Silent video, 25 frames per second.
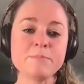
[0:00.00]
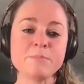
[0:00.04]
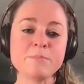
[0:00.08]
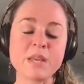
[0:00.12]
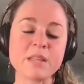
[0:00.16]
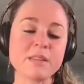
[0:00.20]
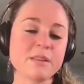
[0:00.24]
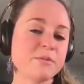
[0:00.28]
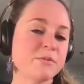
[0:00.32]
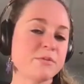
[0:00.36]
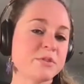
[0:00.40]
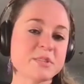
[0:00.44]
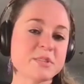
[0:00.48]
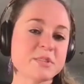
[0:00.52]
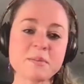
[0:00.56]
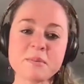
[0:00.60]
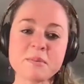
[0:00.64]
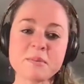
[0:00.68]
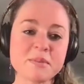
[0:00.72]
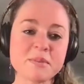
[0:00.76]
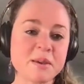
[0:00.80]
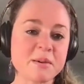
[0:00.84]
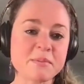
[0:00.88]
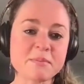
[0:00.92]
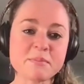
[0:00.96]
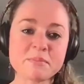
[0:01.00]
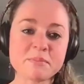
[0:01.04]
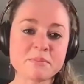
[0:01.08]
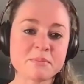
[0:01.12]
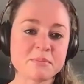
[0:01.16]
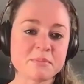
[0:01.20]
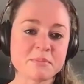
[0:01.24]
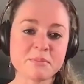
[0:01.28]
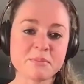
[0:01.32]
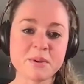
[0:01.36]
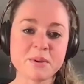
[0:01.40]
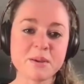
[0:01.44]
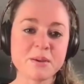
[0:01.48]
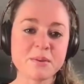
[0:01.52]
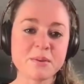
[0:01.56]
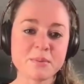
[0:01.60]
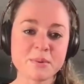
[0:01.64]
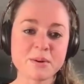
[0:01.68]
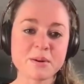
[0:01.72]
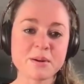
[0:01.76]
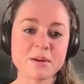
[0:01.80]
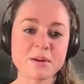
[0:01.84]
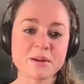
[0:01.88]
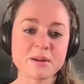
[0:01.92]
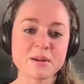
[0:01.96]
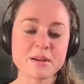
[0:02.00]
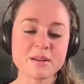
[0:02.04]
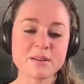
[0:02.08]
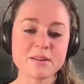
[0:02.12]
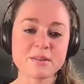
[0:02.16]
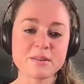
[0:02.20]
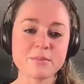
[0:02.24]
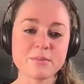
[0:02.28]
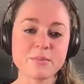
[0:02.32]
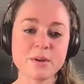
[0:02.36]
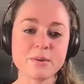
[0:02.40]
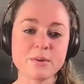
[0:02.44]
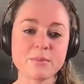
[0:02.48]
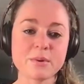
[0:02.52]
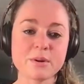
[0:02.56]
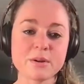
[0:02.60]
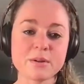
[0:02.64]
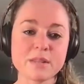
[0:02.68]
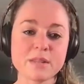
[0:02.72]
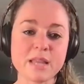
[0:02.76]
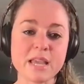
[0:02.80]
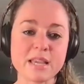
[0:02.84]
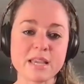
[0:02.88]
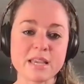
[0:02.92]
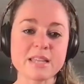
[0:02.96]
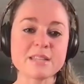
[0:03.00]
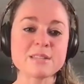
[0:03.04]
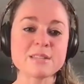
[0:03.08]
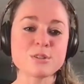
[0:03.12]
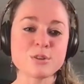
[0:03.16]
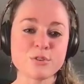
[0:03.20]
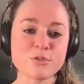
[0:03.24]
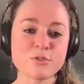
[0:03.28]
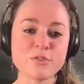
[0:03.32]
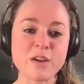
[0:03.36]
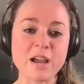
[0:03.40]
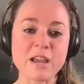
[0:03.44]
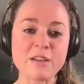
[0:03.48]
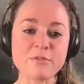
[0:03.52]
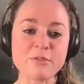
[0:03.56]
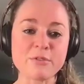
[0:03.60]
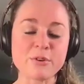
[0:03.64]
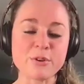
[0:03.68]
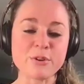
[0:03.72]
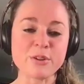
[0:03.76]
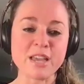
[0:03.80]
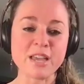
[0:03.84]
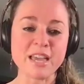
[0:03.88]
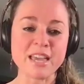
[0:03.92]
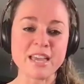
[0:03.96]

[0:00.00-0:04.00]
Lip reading: And then for some of them, we were like in survival.